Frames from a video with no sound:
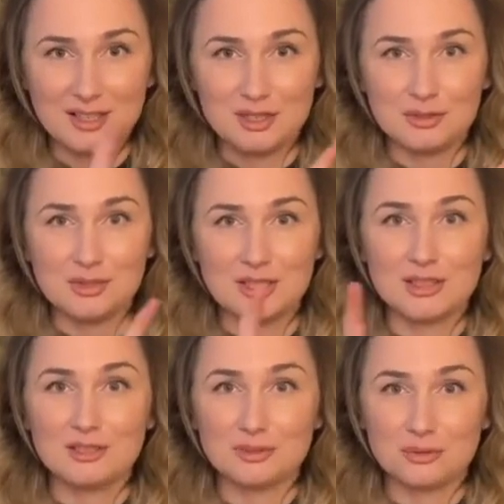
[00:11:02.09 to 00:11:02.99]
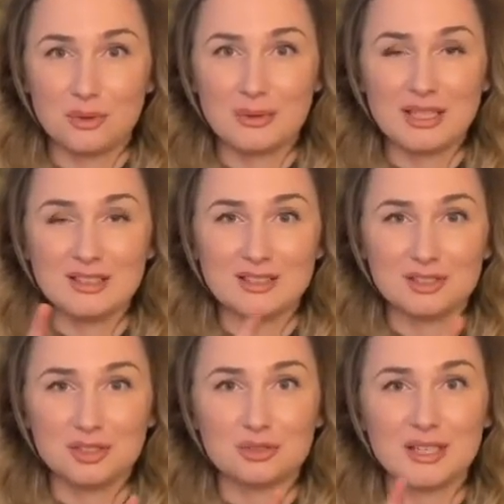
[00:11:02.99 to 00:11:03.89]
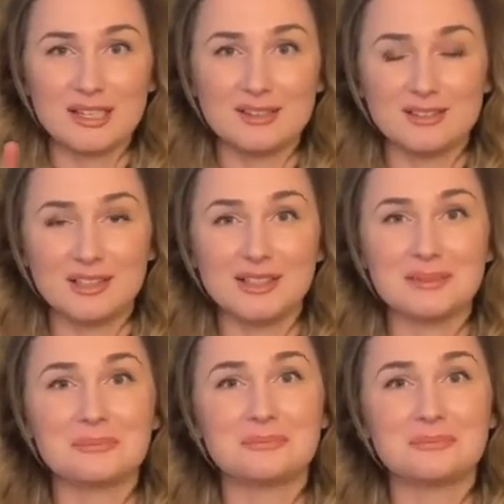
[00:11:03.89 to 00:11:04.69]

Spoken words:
you are drawing the straight line.